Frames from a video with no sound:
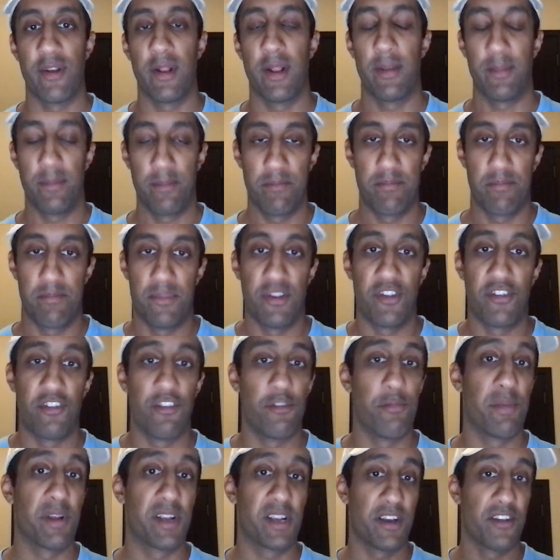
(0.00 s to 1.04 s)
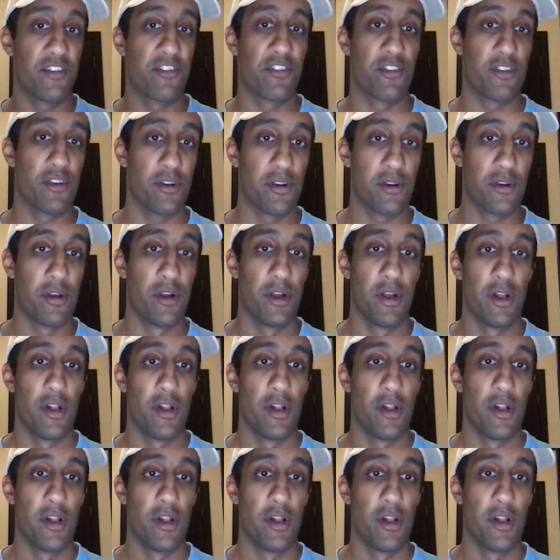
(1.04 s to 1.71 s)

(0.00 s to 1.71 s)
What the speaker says: And this is because the